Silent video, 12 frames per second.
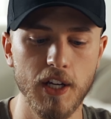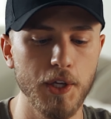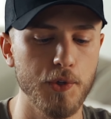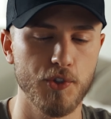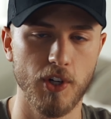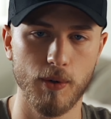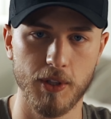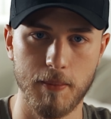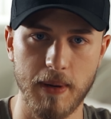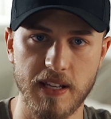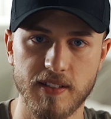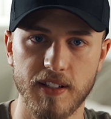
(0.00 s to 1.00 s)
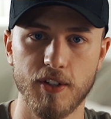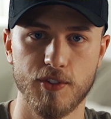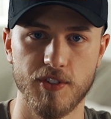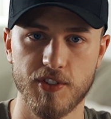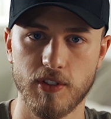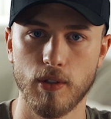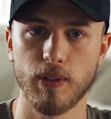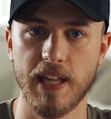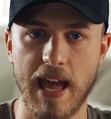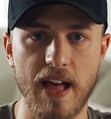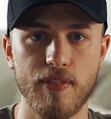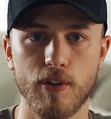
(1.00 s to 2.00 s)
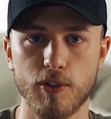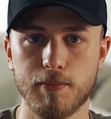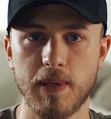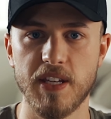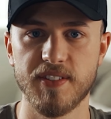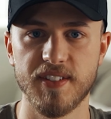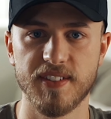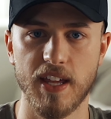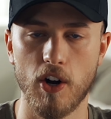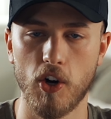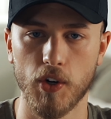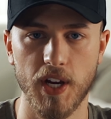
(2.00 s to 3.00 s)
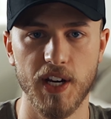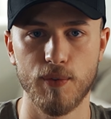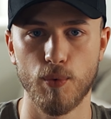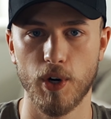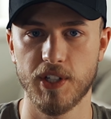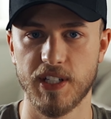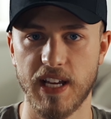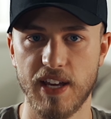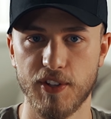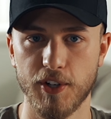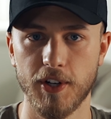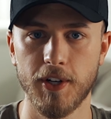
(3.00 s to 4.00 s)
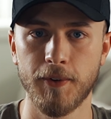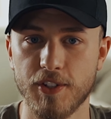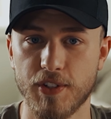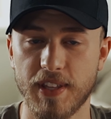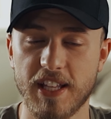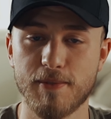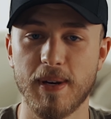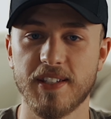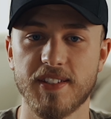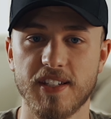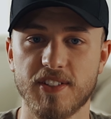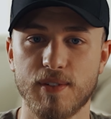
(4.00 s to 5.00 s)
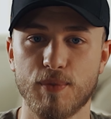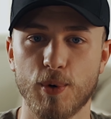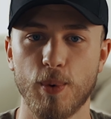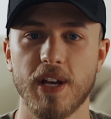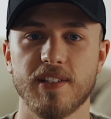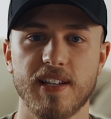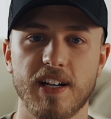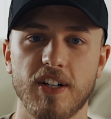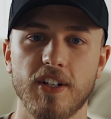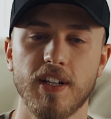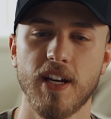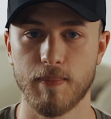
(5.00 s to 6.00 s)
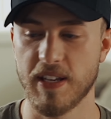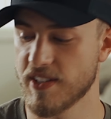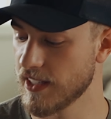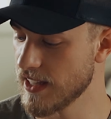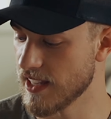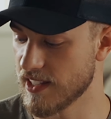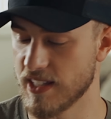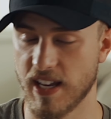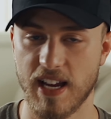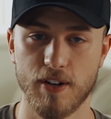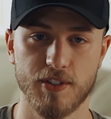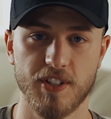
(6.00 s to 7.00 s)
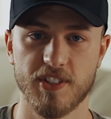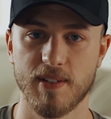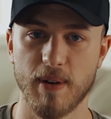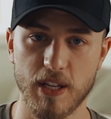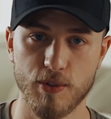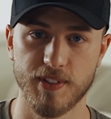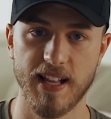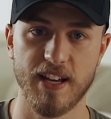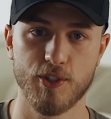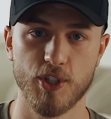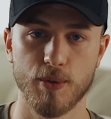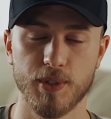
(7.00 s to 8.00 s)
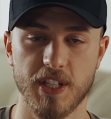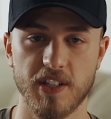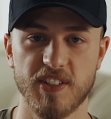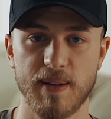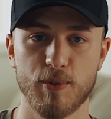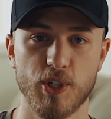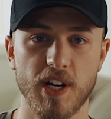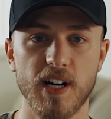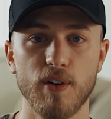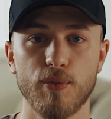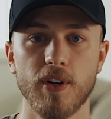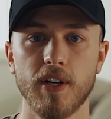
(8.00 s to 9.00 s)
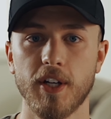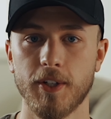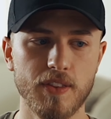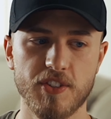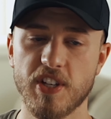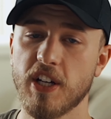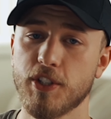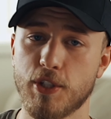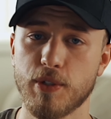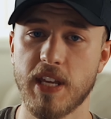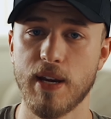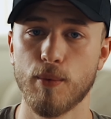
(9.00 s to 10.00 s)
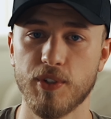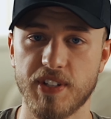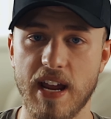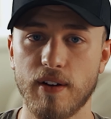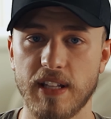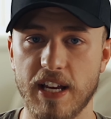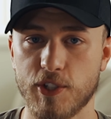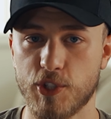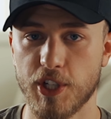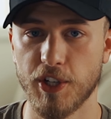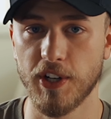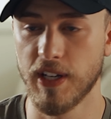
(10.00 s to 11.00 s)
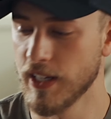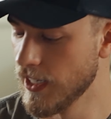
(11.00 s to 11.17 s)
You start with the base layers and slowly add those pieces that all kind of work together. So that's my system for Whitetail. Basically this entire system I used last year, with the exception of the Solitude kit wasn't out last year.